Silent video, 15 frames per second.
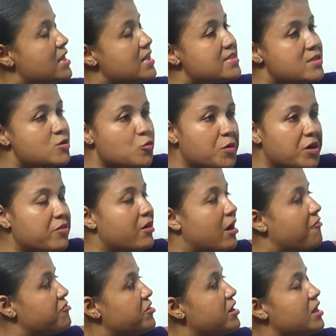is to be
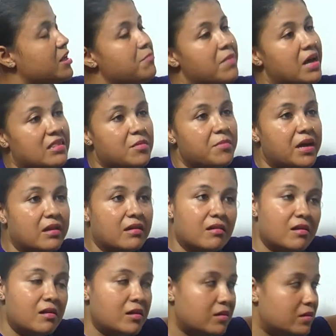drafted in
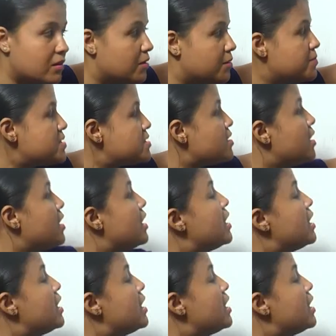mathematical terms,